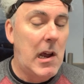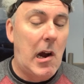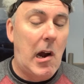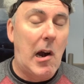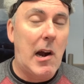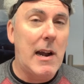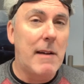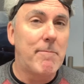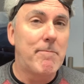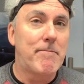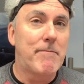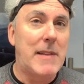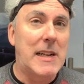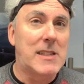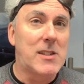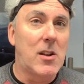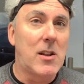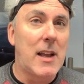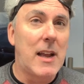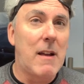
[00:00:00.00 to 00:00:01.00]
All right,
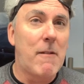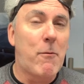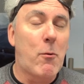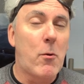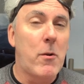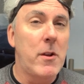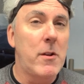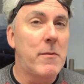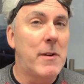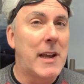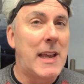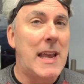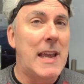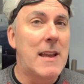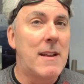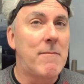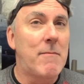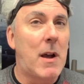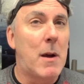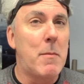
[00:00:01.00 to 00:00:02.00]
that's all I have for you.
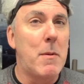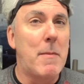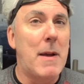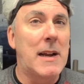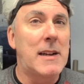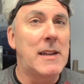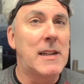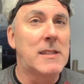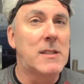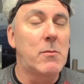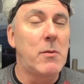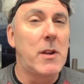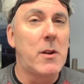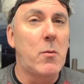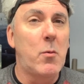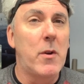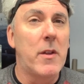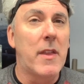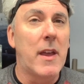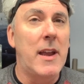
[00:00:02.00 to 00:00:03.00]
Again, I'll be back next
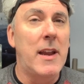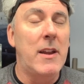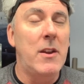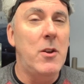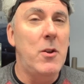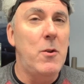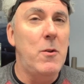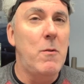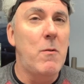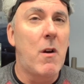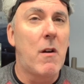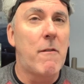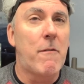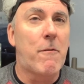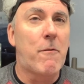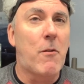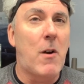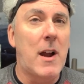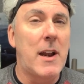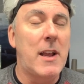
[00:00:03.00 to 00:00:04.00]
week with a new
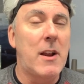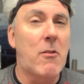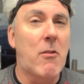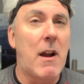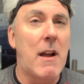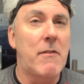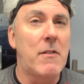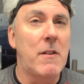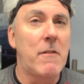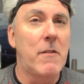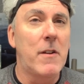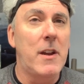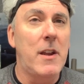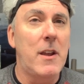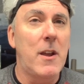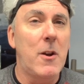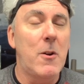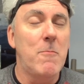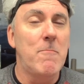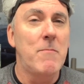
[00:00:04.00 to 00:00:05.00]
Friday crafting
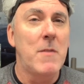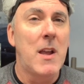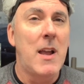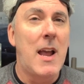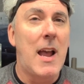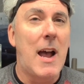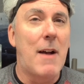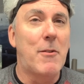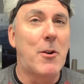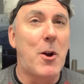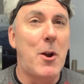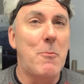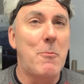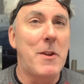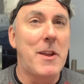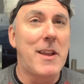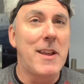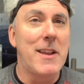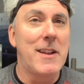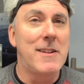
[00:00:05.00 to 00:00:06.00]
video. Have a great
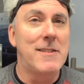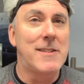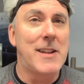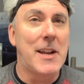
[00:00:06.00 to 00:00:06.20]
weekend.